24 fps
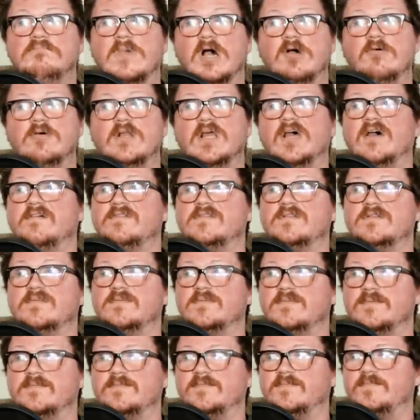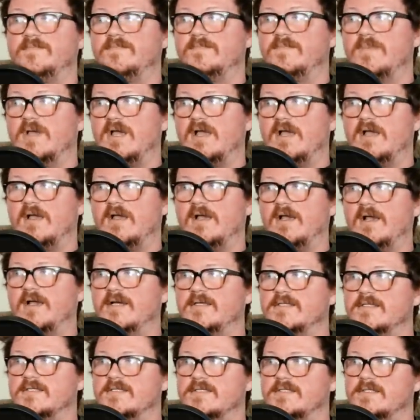I would have to
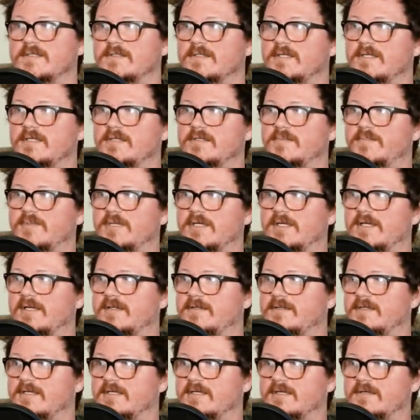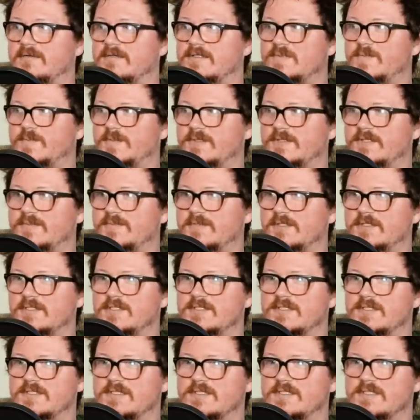ask Selena, but I think I was pretty
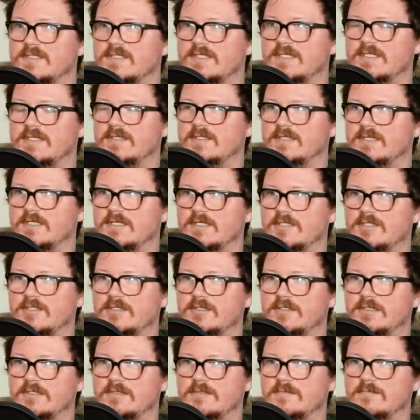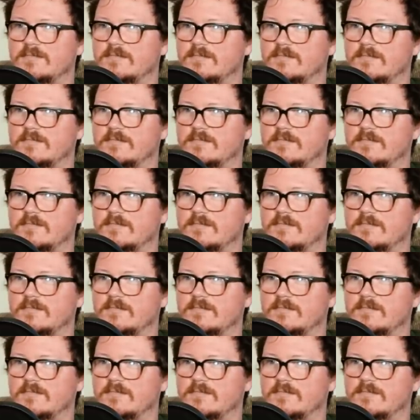much just in the kitchen